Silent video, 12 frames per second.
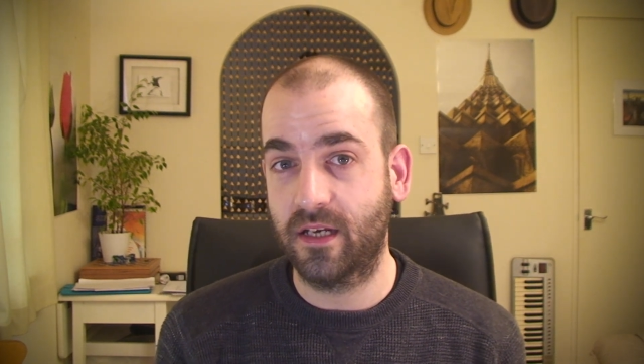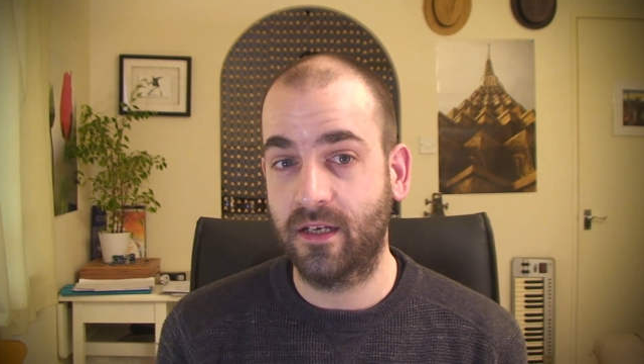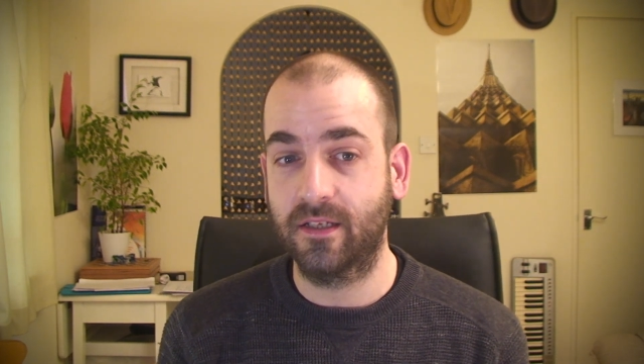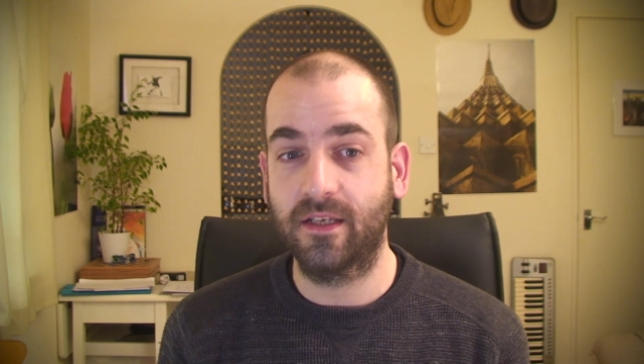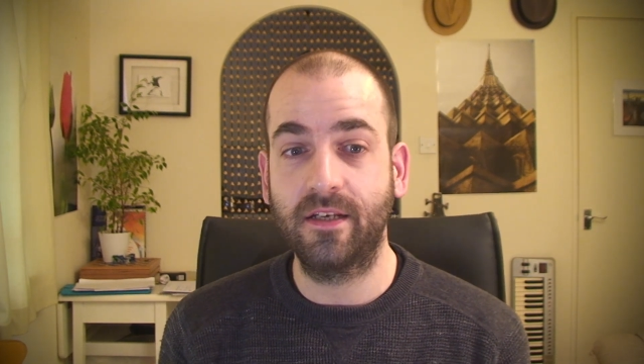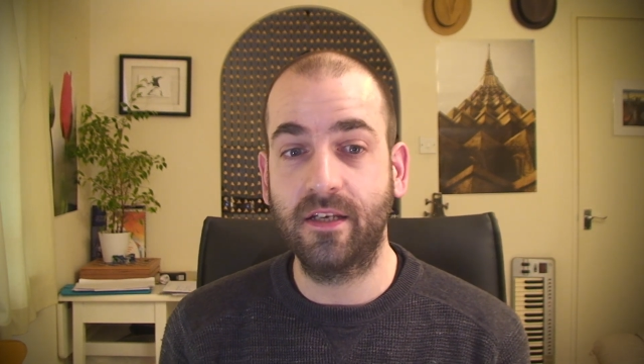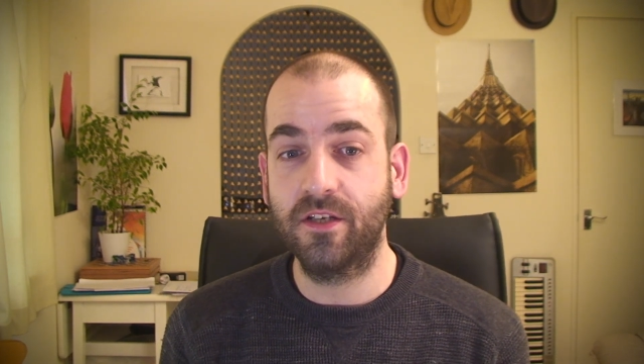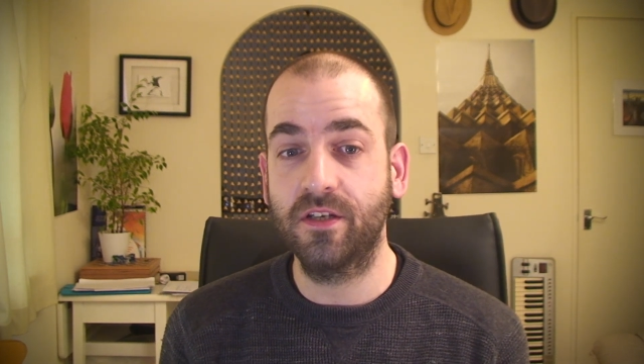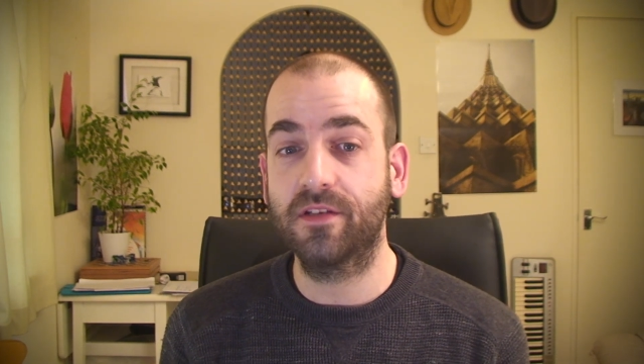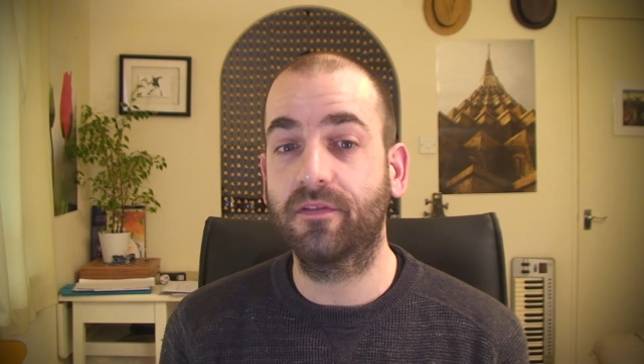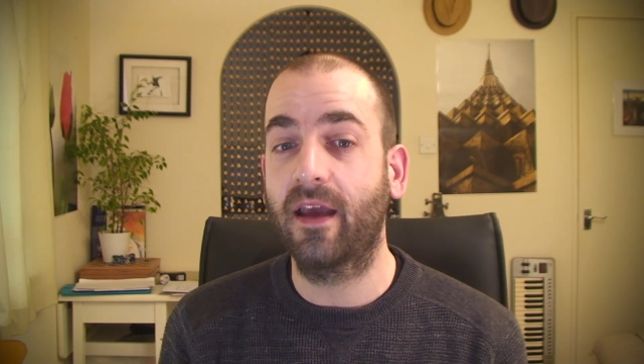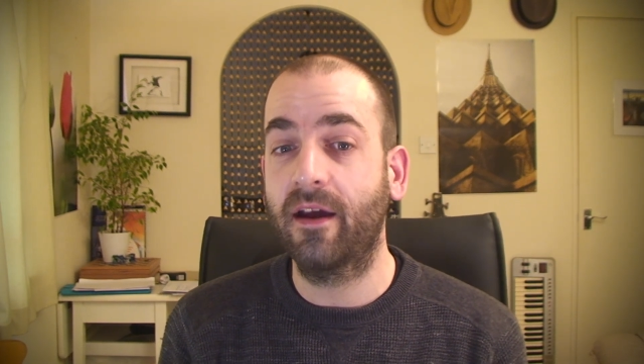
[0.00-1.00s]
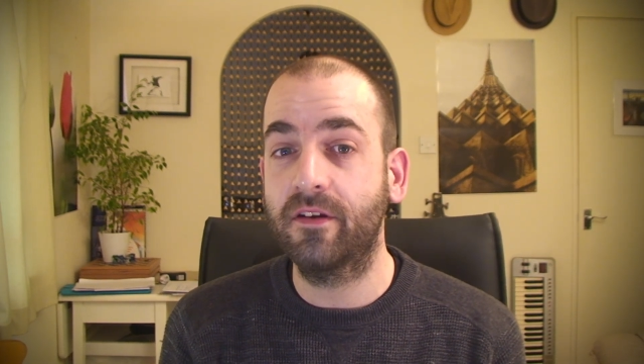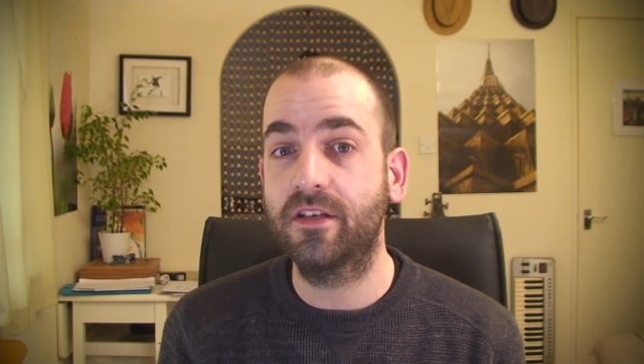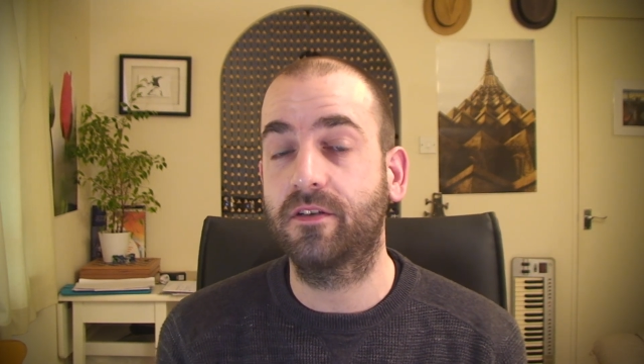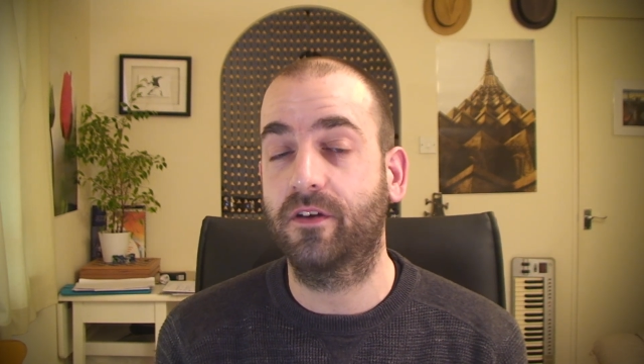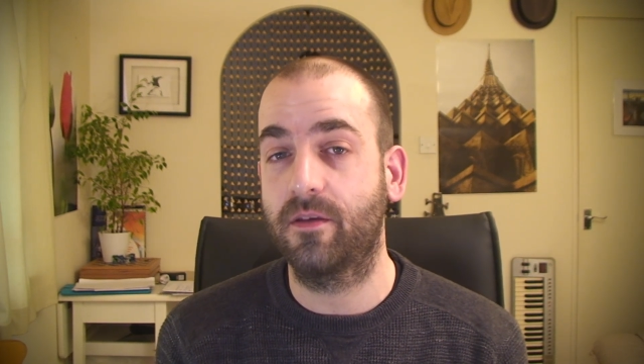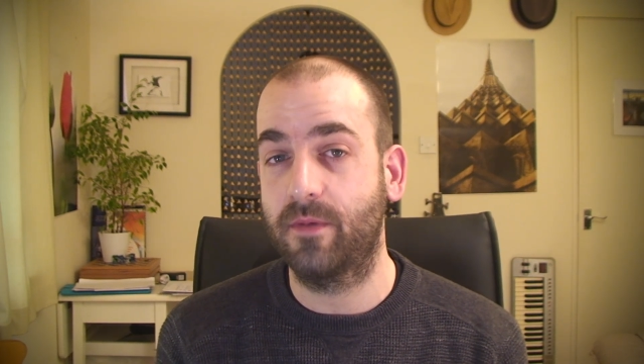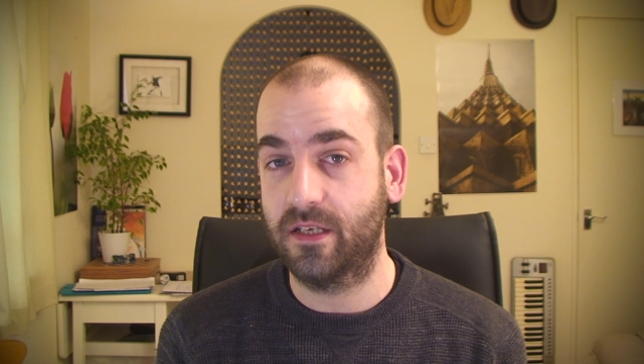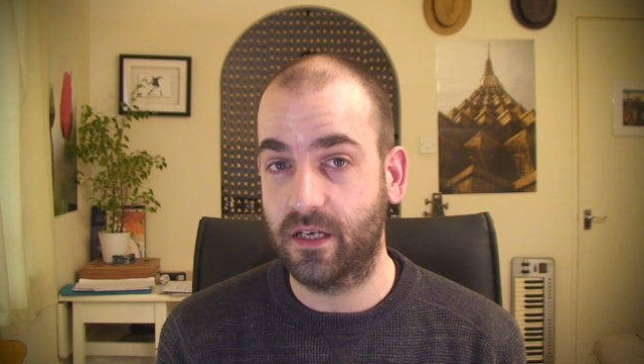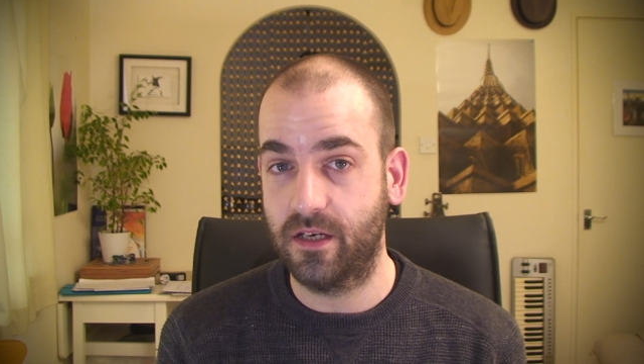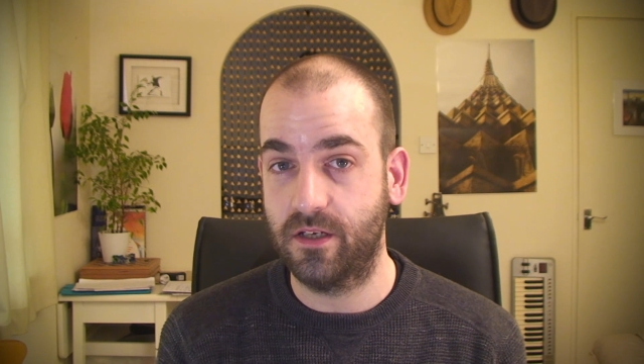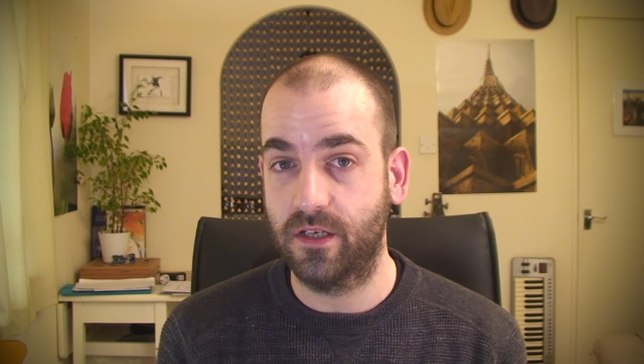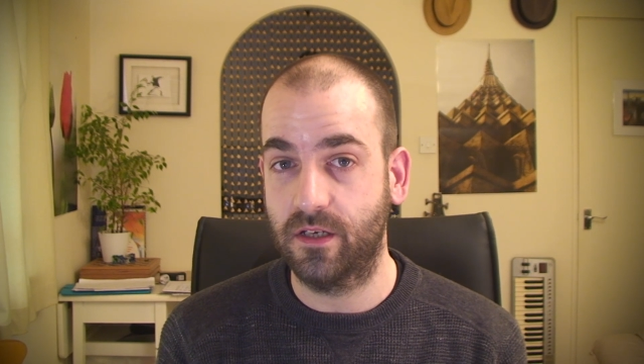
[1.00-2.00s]
and conditions of carriage
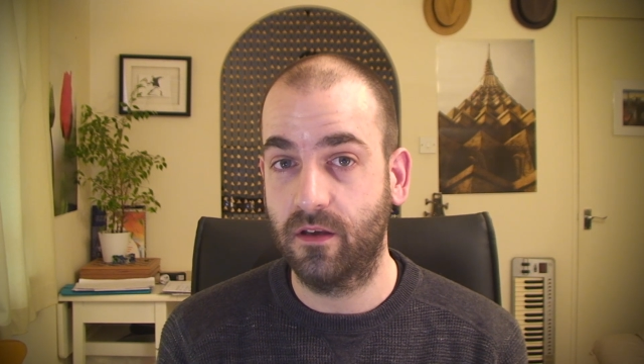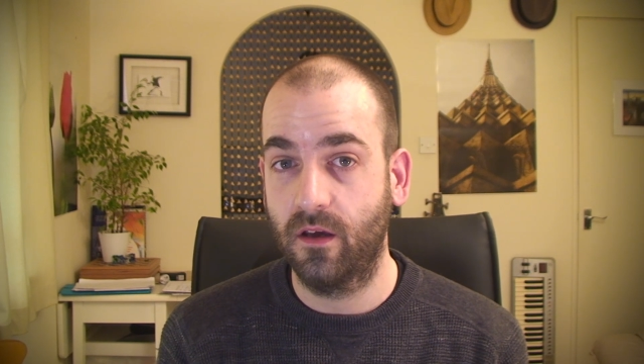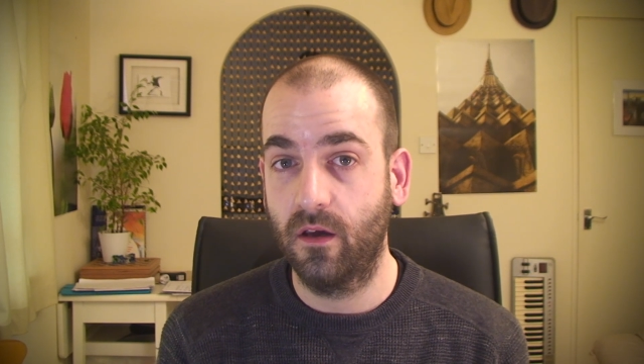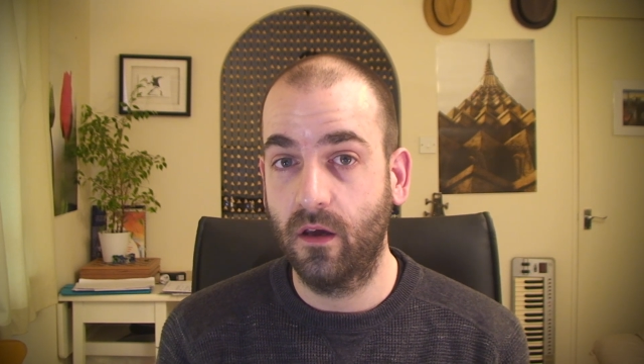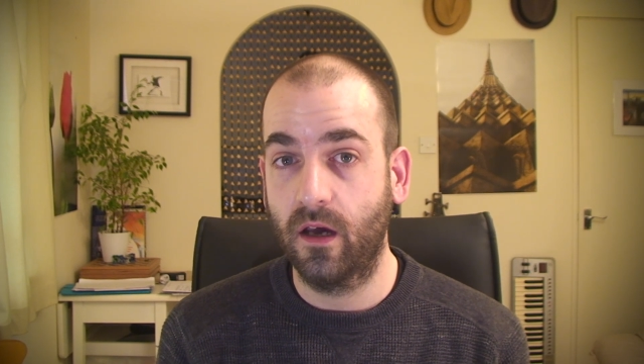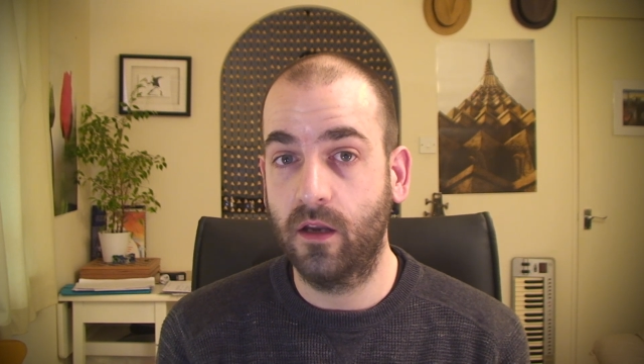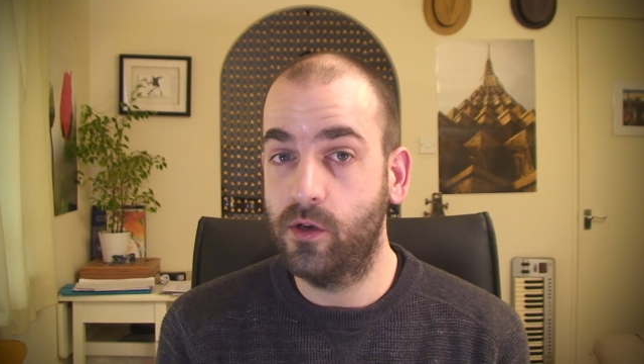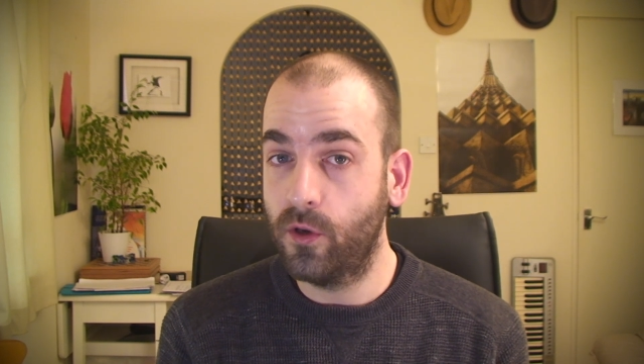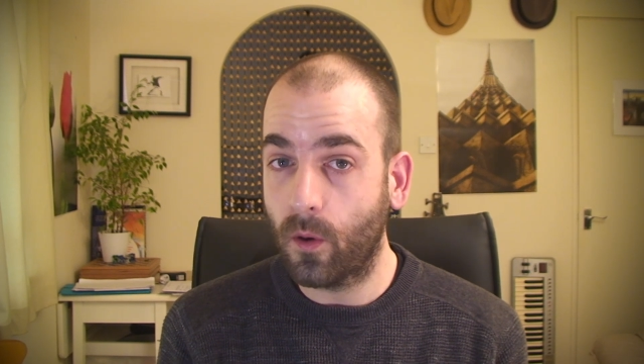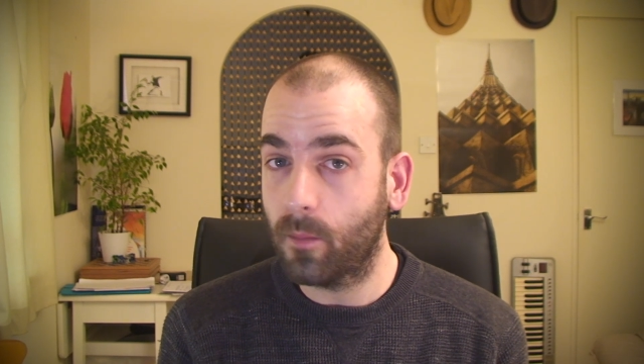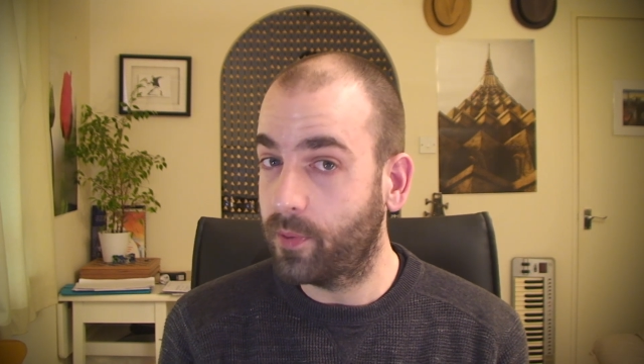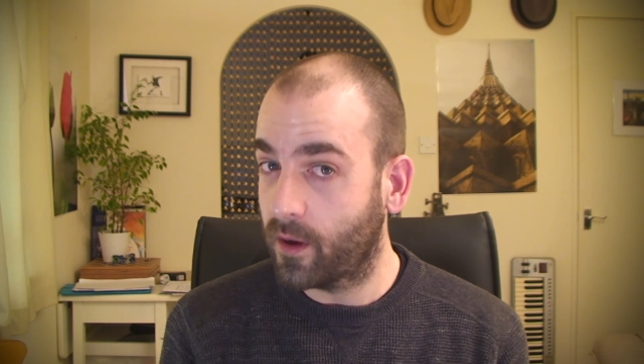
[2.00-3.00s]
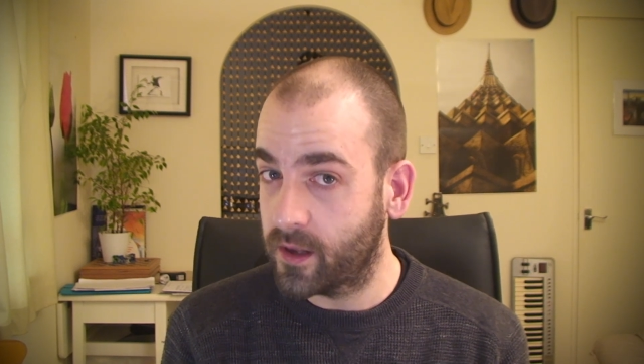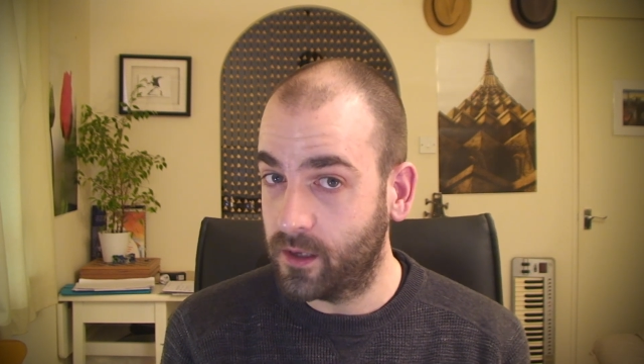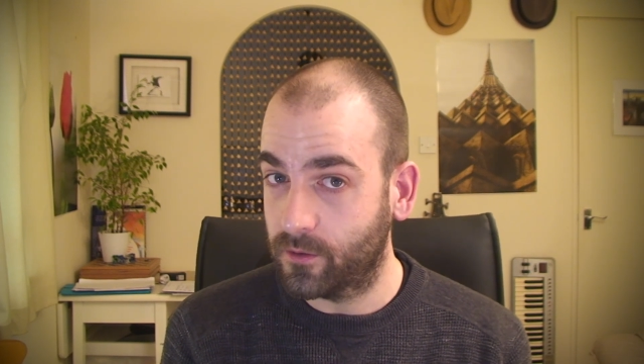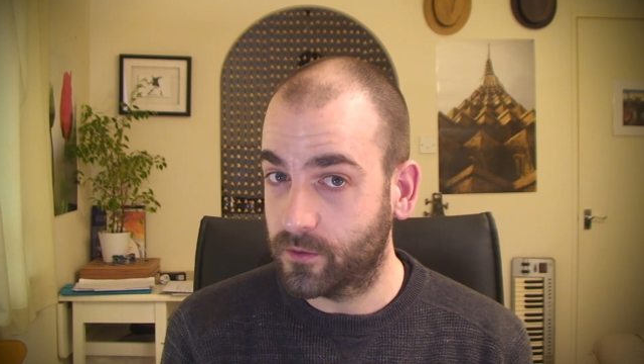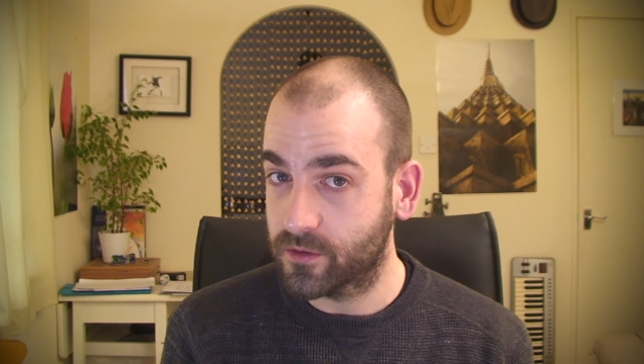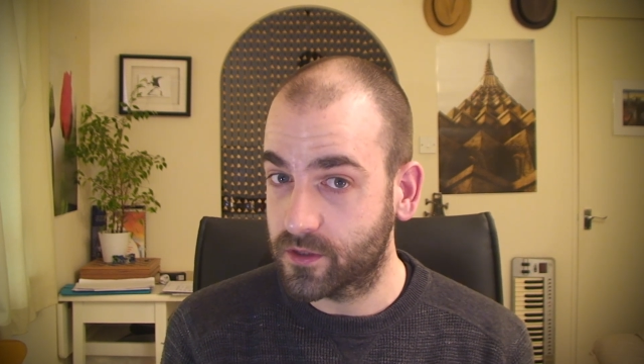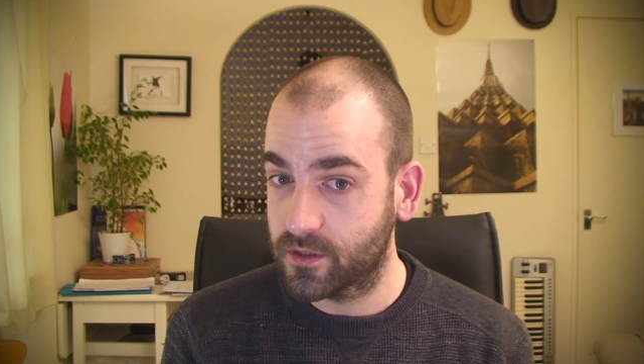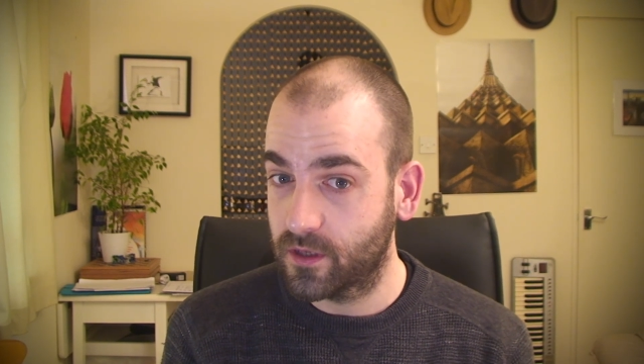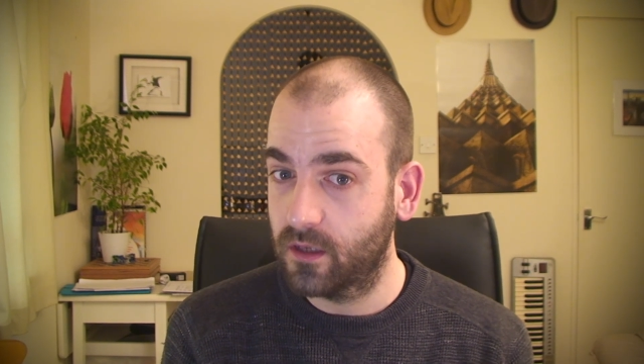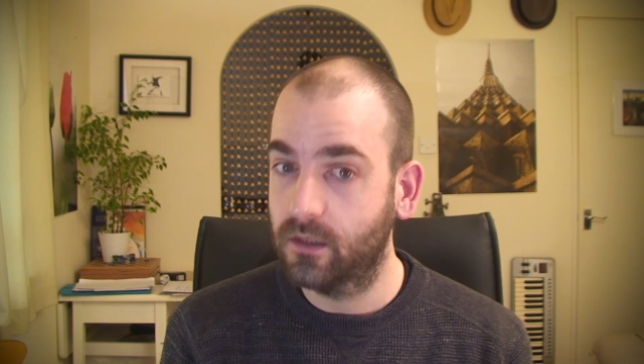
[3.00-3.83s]
documentation, and not bylaws.